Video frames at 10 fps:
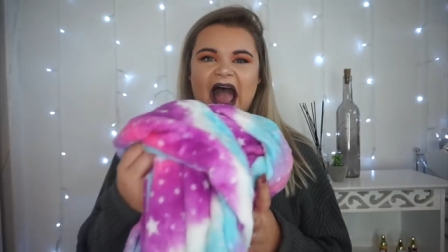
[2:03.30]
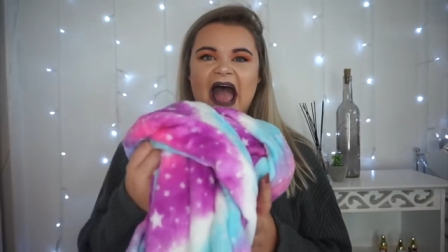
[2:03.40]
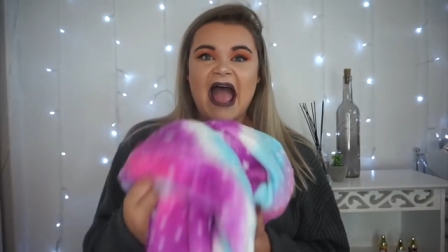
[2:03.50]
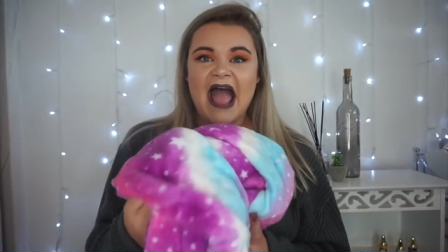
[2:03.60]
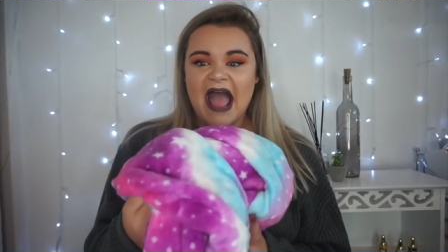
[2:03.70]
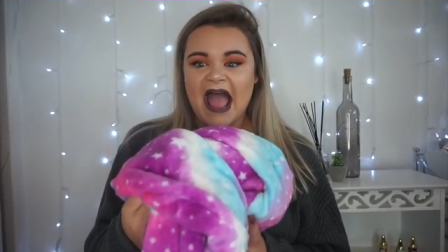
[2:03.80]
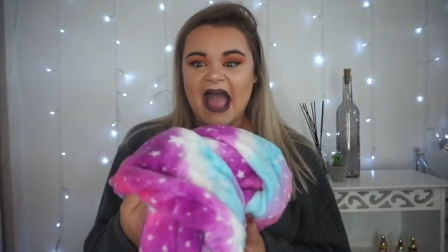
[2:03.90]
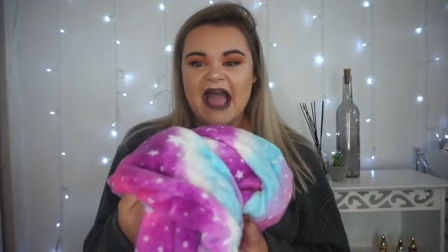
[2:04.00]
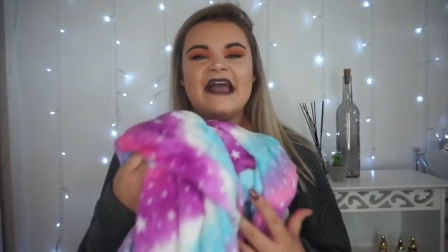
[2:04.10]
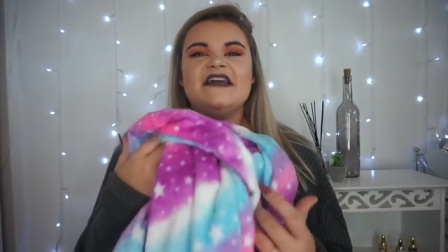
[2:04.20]
Ah,
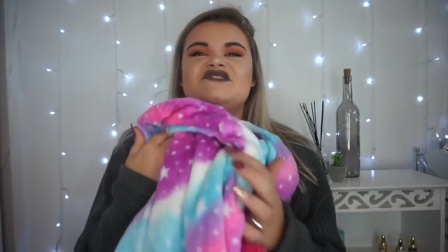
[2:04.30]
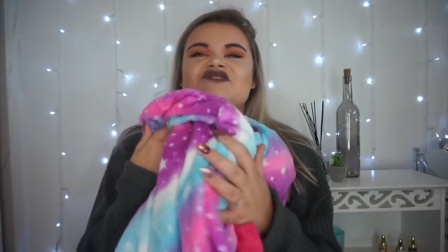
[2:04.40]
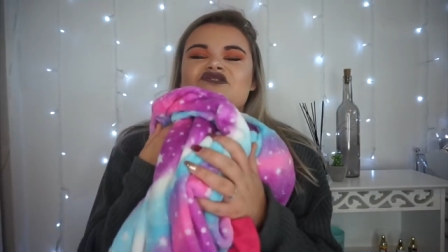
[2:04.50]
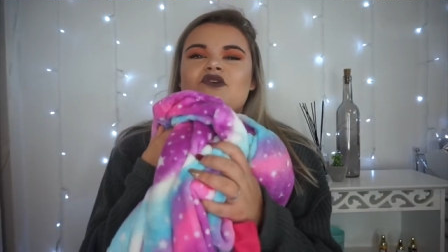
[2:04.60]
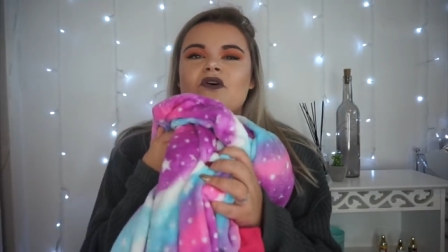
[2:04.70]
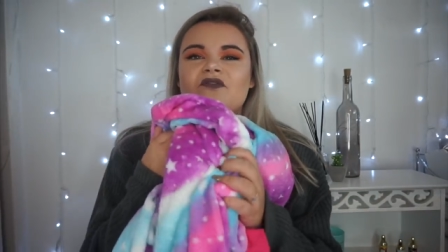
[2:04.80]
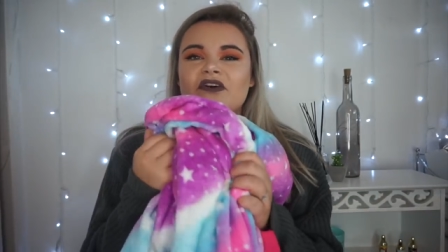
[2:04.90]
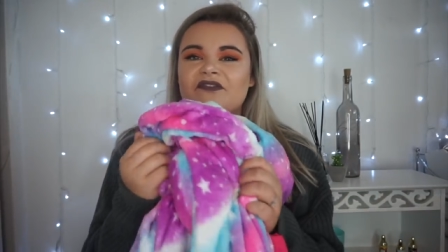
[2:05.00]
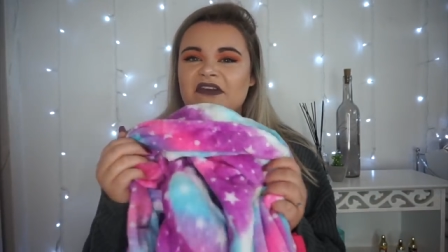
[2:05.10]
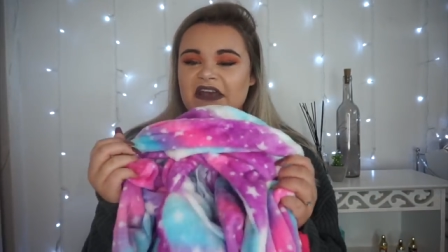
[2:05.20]
it's so
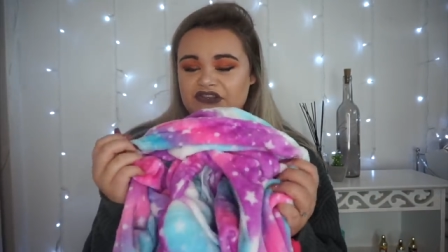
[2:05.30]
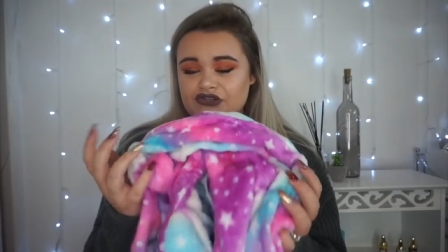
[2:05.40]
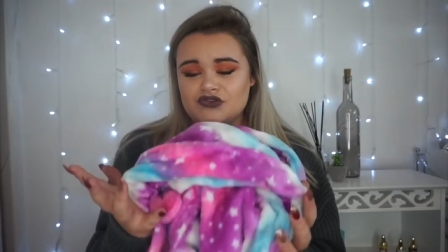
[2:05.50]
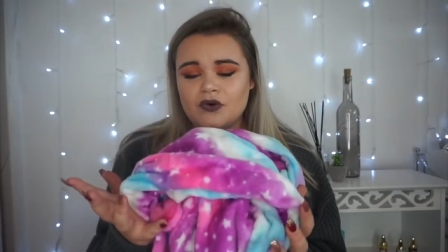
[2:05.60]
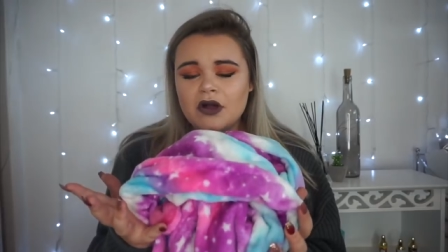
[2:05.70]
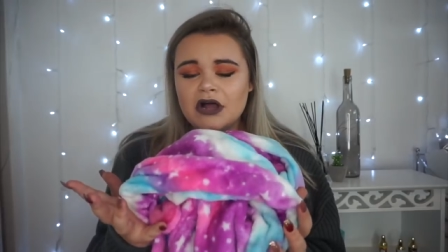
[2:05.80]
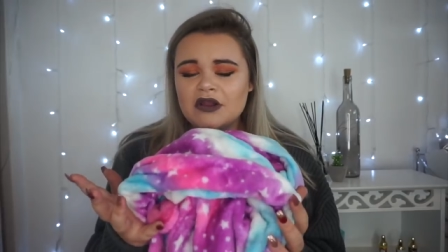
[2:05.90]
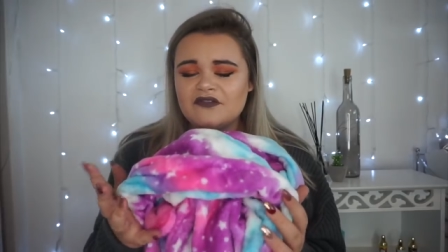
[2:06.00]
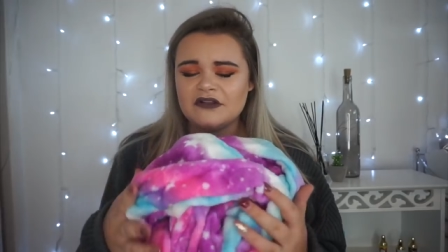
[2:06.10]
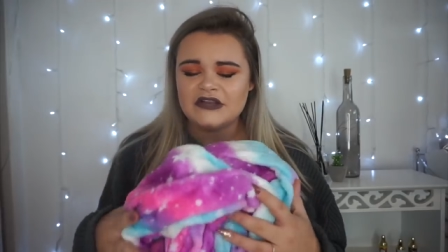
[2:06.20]
fluffy, it's so
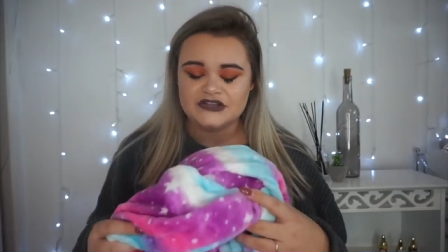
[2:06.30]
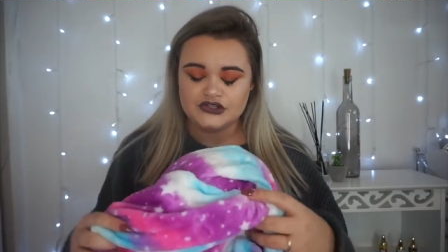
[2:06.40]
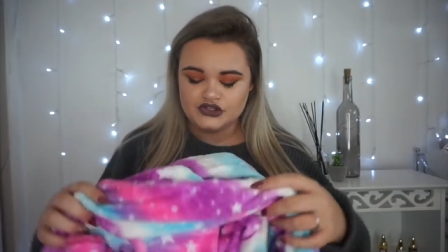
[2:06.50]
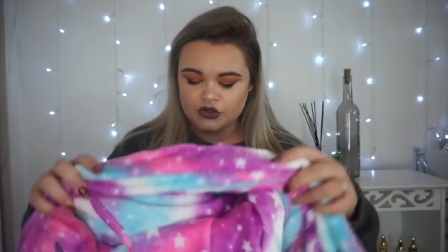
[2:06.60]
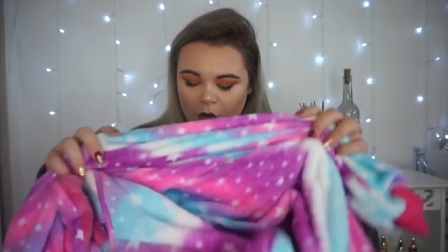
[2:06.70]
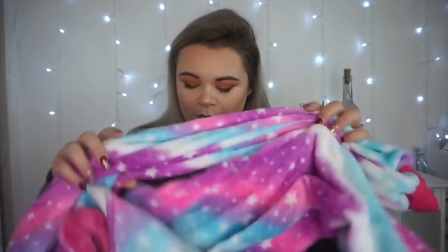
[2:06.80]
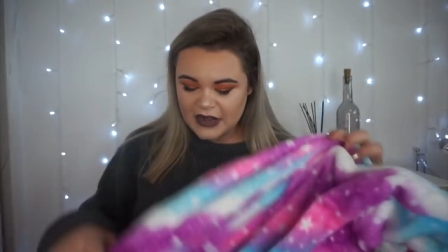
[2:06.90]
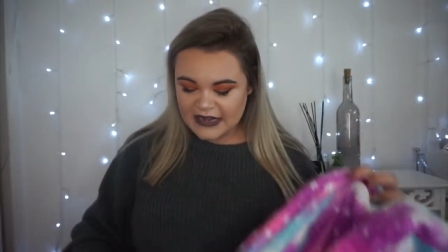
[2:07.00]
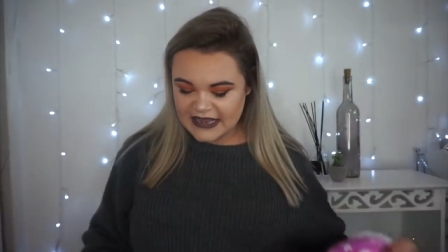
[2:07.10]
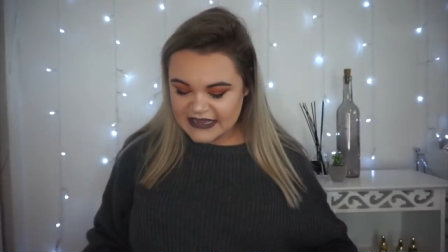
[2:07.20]
colourful, it's so
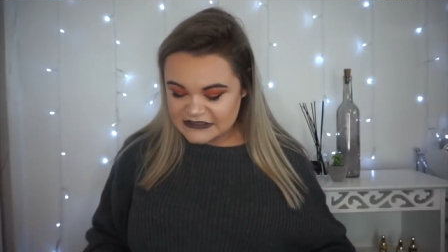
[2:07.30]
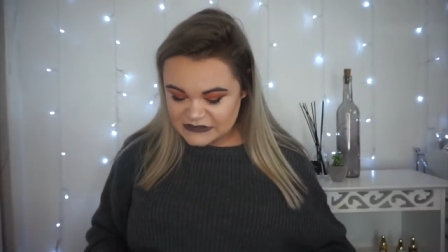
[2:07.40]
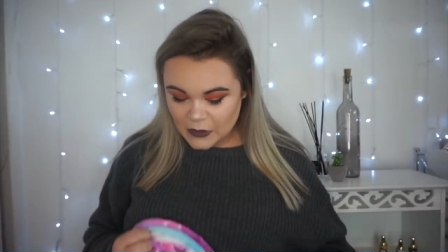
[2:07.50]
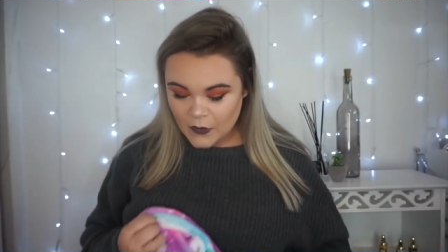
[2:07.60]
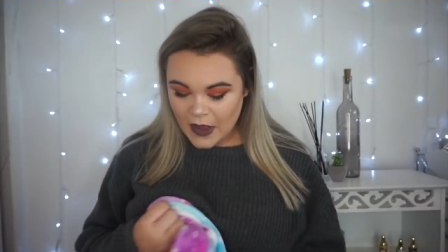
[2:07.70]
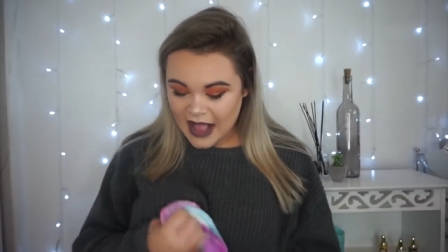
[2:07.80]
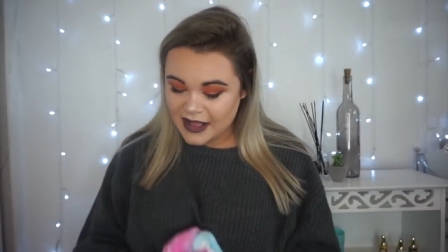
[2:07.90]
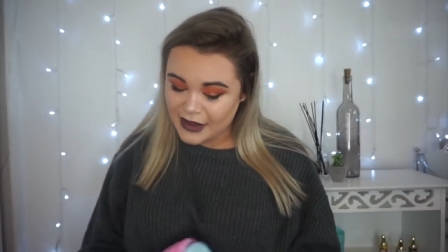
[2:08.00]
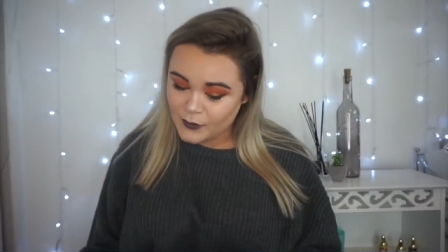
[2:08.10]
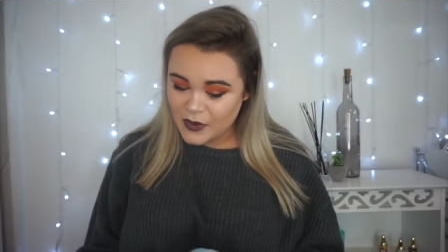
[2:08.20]
pretty. So I
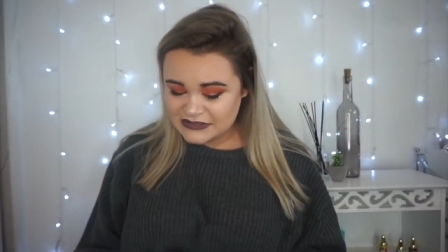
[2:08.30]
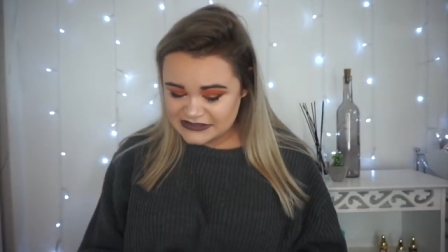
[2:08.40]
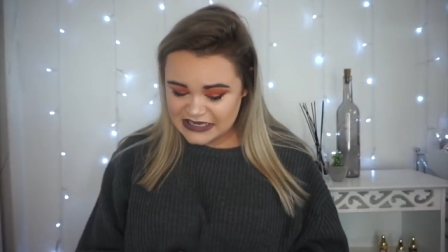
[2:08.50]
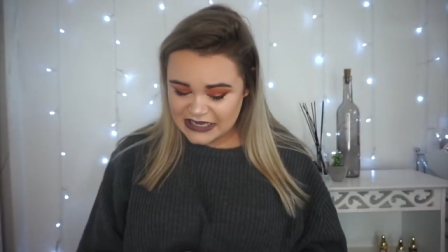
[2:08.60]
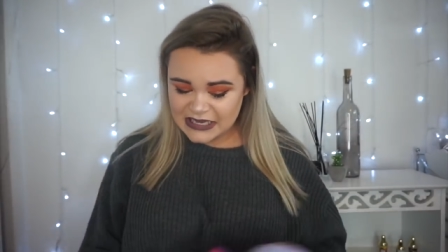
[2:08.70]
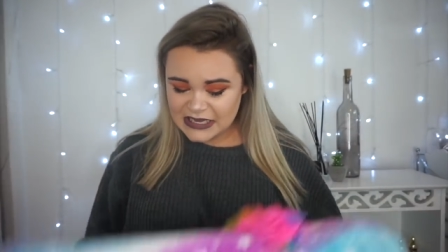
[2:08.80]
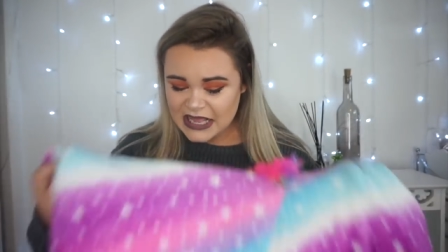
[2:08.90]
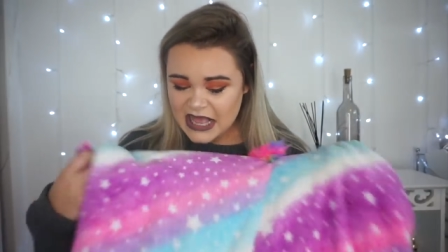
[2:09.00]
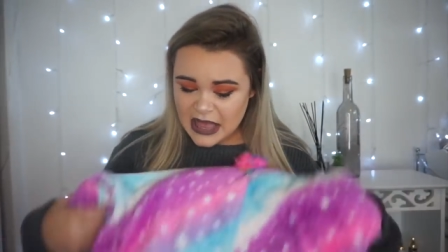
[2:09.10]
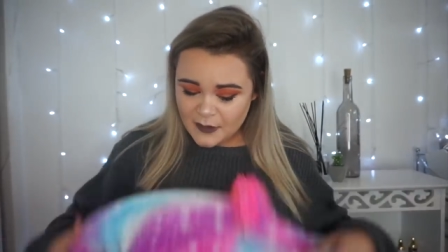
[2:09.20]
got a onesie,
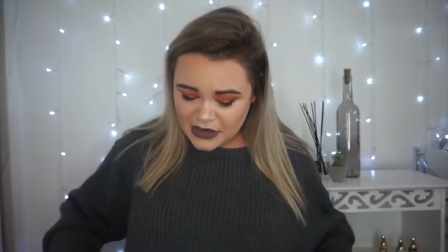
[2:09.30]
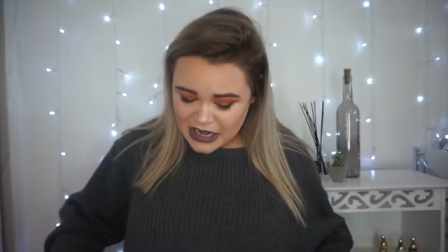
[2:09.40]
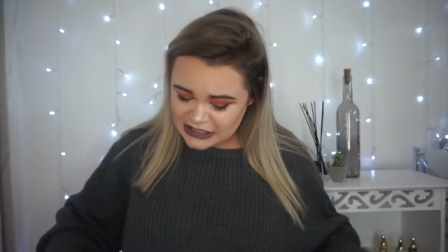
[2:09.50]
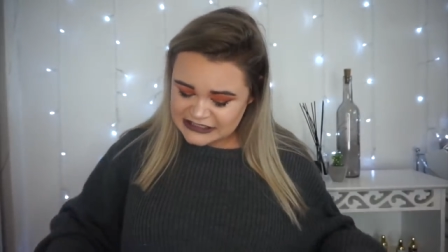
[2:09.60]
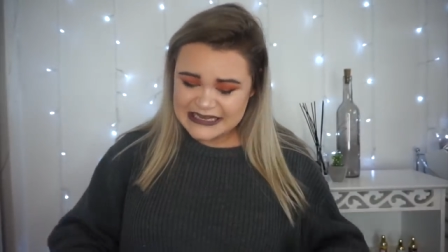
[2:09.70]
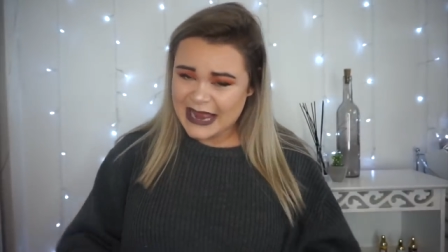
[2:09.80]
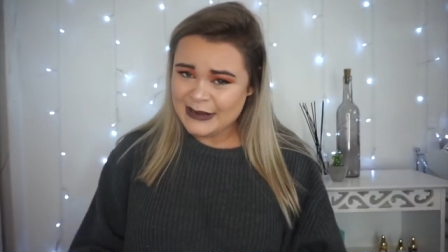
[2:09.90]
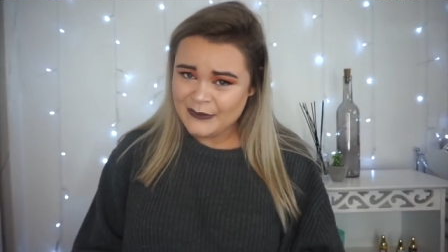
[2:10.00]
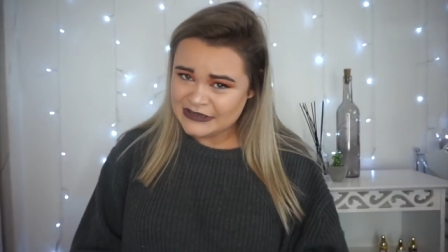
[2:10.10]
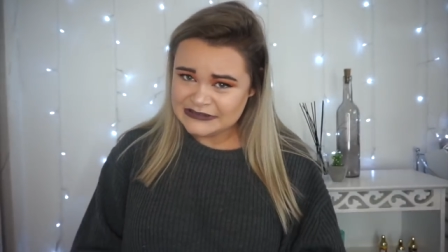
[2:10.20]
but not just
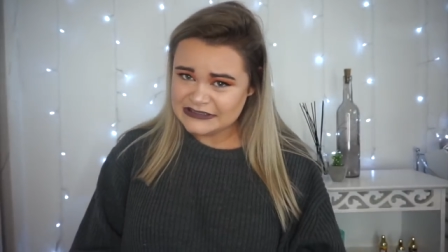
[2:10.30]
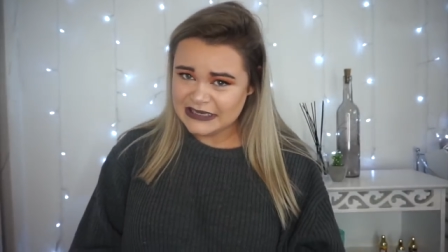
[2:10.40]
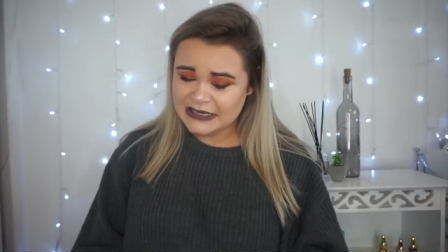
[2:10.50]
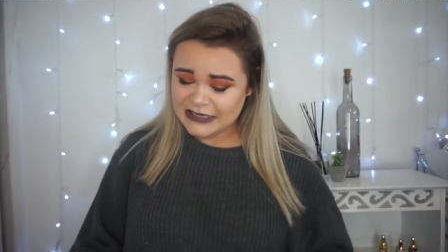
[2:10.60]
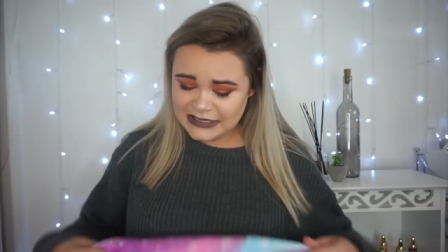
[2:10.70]
any onesie.